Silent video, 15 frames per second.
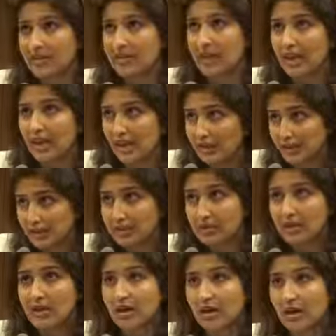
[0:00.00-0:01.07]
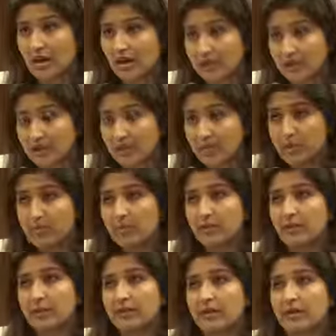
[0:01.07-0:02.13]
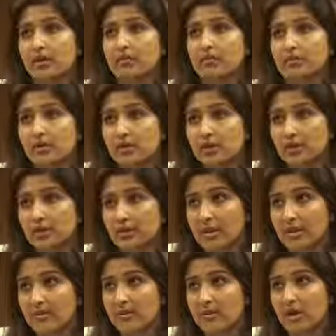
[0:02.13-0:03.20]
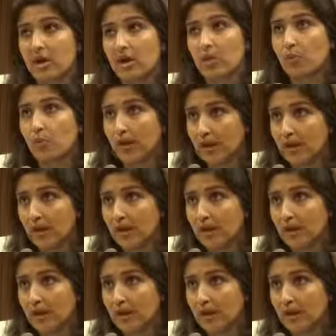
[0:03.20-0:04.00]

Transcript: the land of these people and they are pushing them away.